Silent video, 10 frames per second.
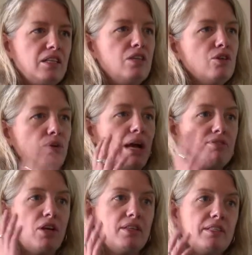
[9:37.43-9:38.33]
you don't
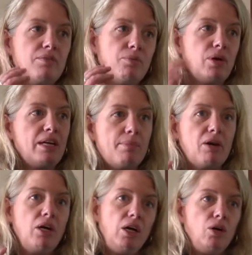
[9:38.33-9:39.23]
have to all of a sudden worry
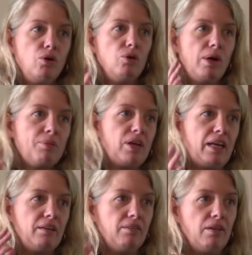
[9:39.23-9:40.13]
about,
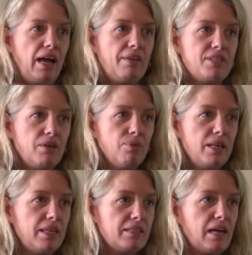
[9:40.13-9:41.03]
I have to get
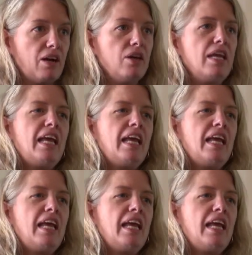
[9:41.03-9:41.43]
rid of this iron.